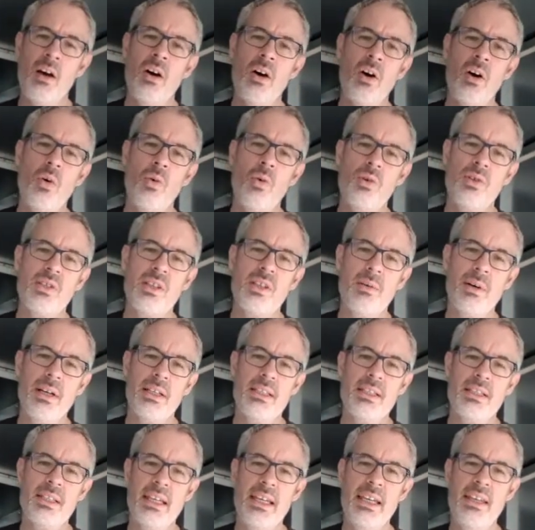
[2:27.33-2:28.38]
Also, I'd
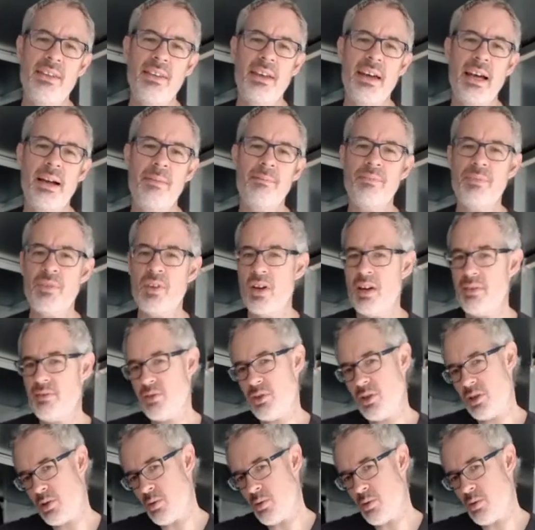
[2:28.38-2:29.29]
say that I've got